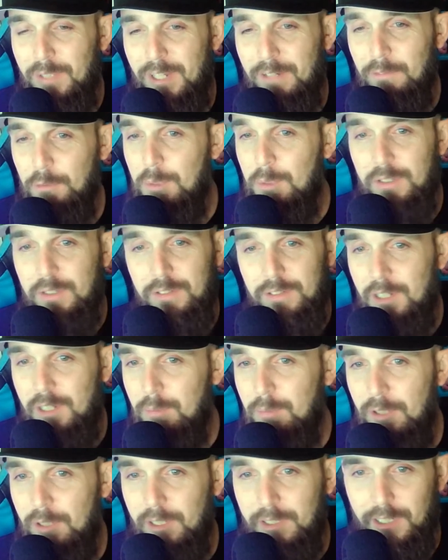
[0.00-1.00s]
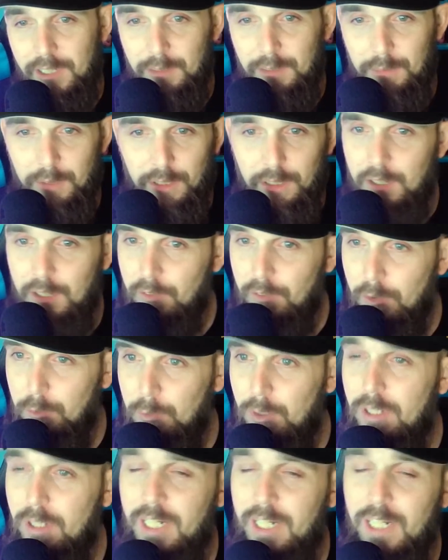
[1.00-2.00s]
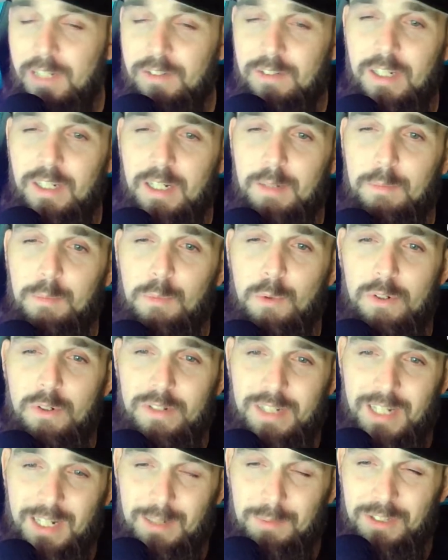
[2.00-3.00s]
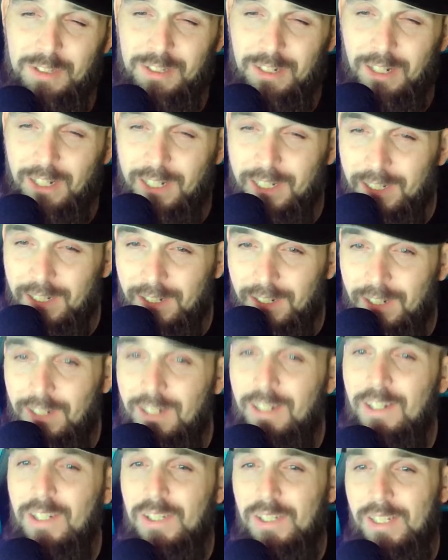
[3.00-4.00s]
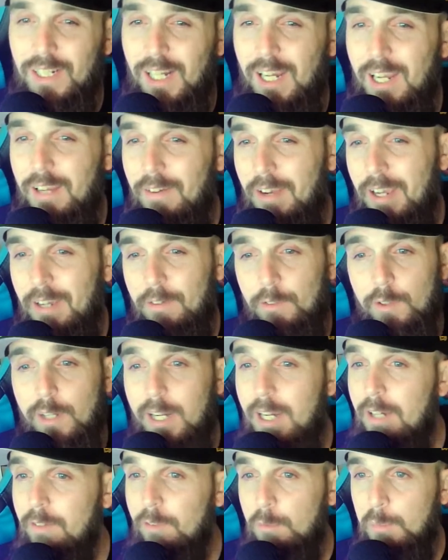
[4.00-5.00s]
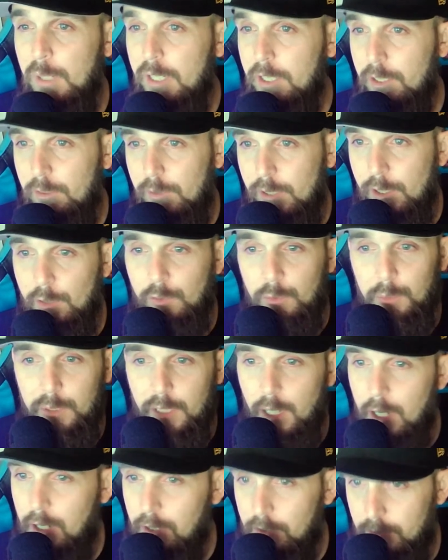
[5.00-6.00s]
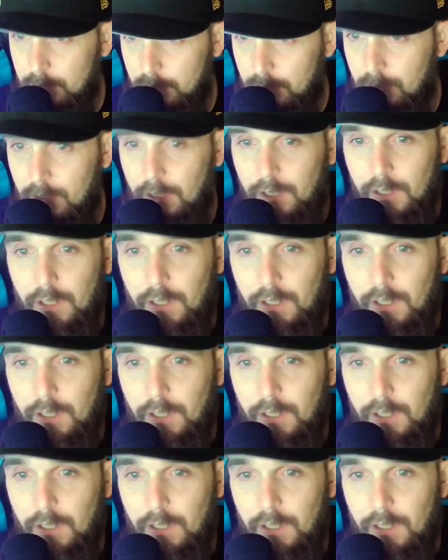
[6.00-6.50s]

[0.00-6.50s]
never been sniped like that in my life. I probably got sniped more times tonight than I ever have in my career, to be honest.